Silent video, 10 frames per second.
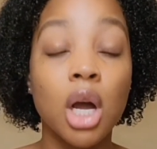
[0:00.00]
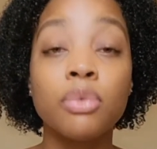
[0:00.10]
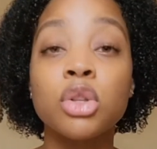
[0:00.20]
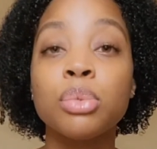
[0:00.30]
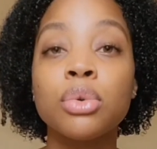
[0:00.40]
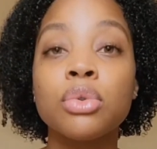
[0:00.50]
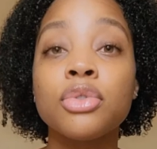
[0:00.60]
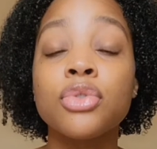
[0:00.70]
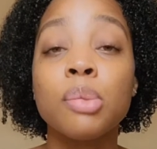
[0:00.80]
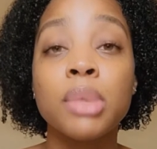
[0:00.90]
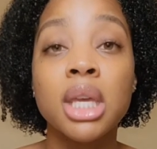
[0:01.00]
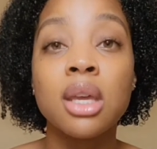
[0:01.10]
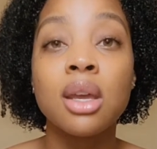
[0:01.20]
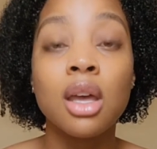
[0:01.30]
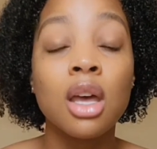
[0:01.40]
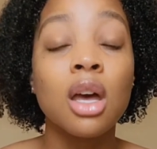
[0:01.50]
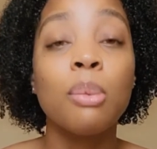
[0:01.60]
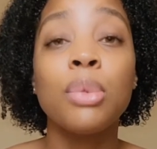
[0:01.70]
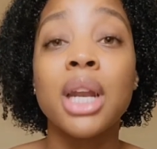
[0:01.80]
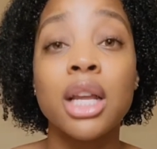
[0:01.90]
comfortable for me,
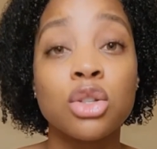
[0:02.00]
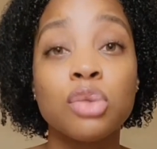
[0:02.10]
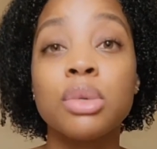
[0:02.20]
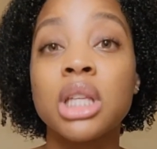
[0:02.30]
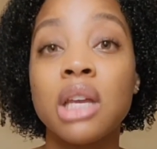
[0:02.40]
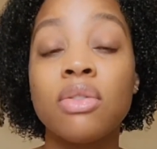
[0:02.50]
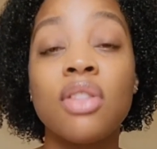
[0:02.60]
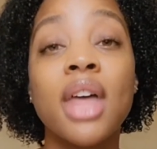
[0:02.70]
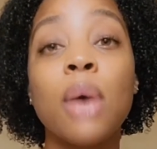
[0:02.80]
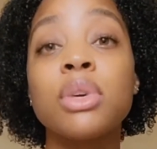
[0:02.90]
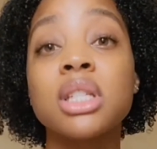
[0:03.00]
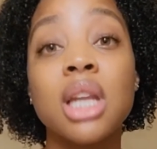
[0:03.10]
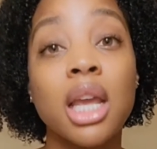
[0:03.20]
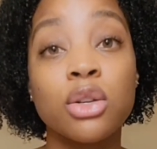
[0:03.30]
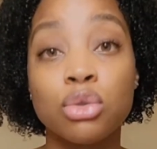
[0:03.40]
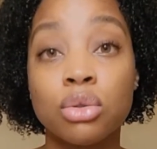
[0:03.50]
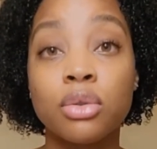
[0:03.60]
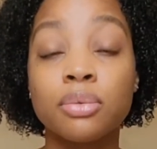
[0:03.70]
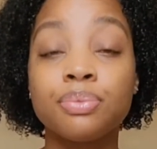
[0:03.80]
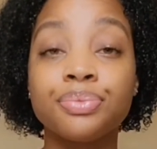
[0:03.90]
but I do believe that that was an angel.
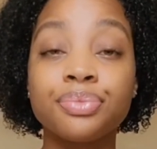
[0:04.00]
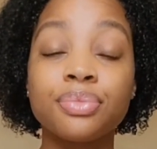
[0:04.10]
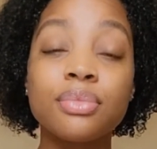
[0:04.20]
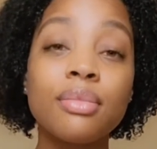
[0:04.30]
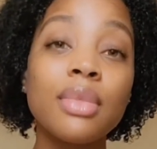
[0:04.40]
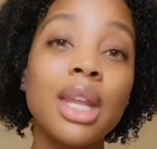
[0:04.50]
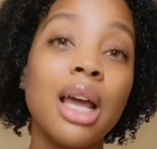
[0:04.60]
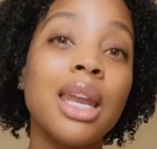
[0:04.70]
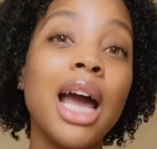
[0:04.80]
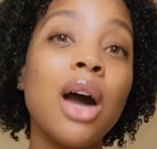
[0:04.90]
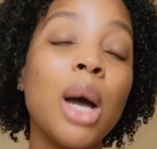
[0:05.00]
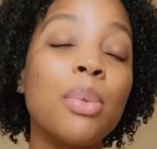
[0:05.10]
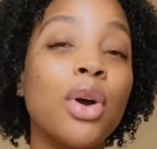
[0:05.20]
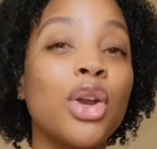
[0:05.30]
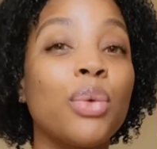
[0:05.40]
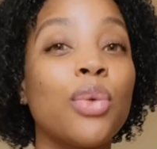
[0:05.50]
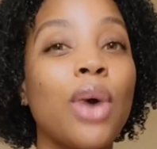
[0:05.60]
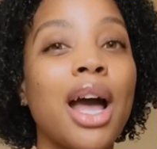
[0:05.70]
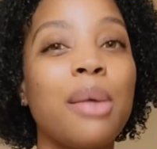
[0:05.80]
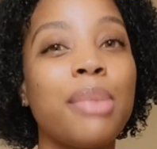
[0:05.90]
Now I'm going to
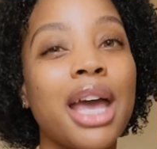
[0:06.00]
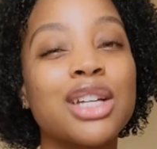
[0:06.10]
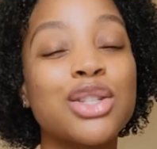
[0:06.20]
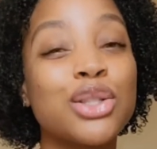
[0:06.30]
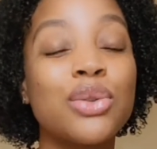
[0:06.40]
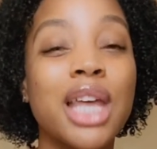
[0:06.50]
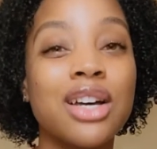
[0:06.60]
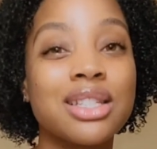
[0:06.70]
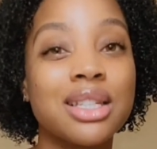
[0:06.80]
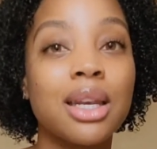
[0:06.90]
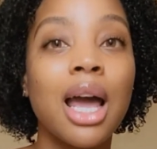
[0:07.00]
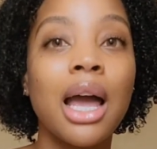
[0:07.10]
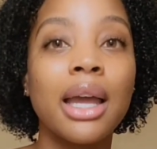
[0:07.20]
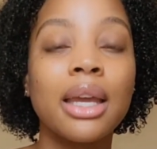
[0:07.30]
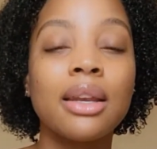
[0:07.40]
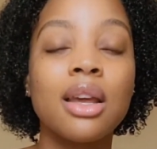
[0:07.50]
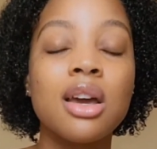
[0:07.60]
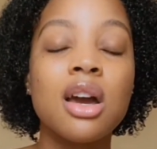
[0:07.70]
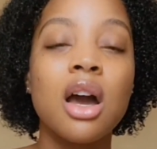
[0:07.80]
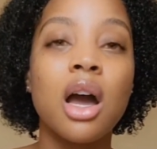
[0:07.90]
rewind back to 2009.
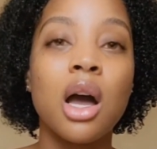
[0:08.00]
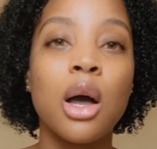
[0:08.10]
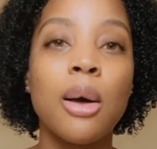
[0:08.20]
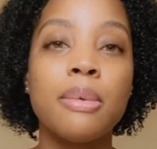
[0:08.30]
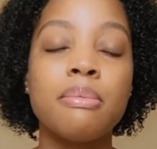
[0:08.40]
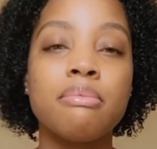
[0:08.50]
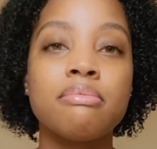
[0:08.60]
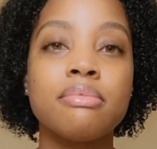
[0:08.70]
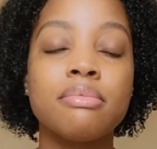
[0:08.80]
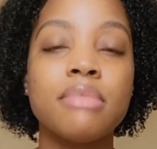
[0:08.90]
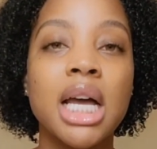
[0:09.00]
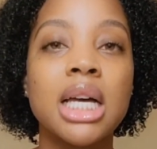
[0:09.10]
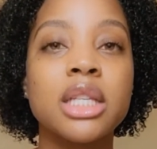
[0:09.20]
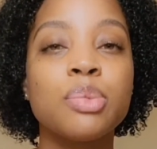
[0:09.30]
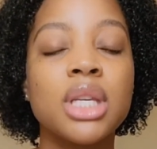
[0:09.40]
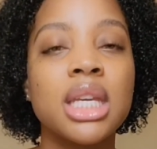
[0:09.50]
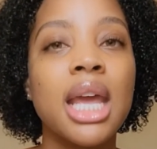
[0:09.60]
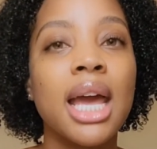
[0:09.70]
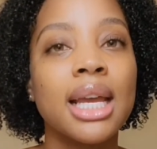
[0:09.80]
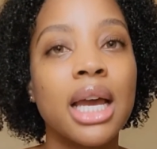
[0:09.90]
Um, my husband, he
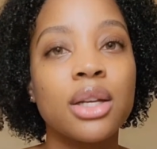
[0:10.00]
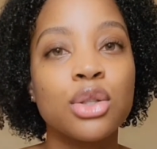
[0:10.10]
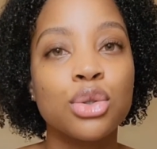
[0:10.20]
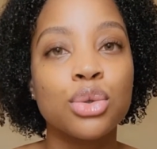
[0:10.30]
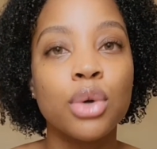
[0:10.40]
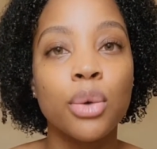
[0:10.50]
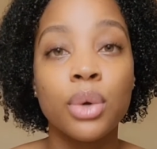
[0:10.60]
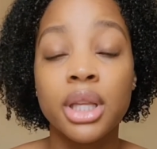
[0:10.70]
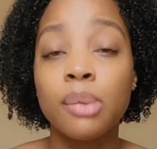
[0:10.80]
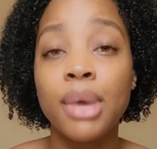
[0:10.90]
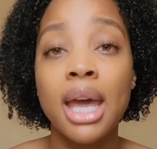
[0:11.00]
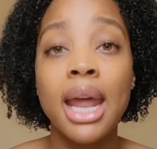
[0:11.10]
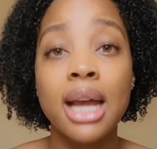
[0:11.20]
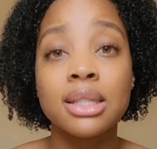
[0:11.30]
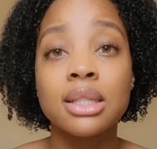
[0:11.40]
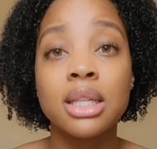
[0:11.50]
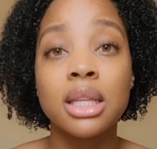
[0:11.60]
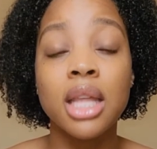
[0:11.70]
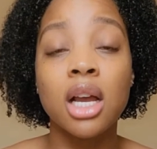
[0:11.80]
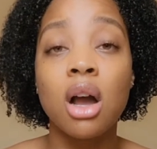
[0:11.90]
had got into a really bad
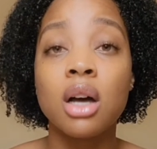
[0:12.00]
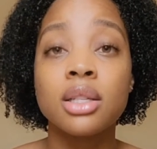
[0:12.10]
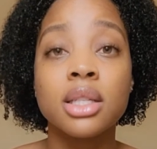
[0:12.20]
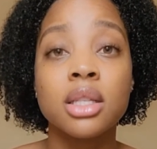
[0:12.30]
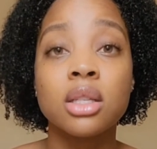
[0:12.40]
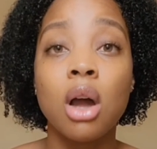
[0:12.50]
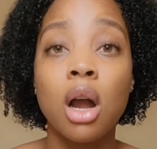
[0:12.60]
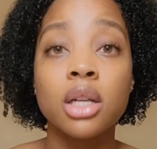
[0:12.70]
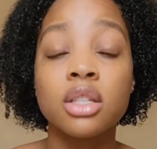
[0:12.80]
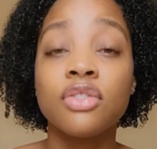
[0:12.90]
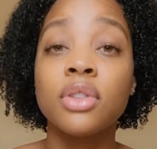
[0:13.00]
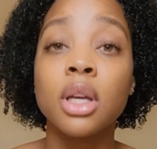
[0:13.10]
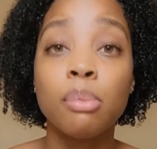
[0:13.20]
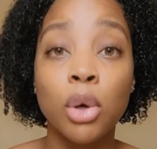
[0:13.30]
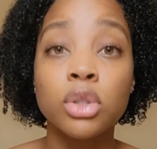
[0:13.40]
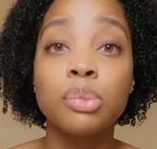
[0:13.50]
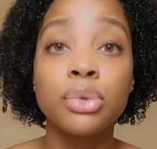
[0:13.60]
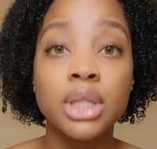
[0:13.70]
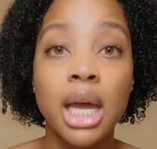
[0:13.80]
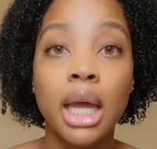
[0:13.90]
accident that caused his car to flip
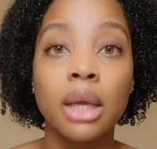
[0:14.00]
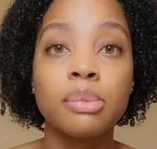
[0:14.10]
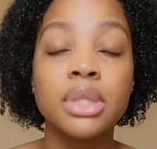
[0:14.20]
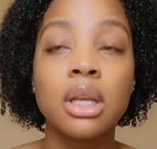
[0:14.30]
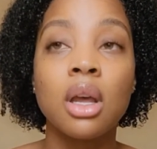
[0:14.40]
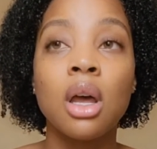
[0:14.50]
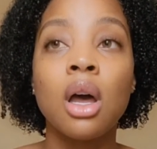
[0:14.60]
multiple times.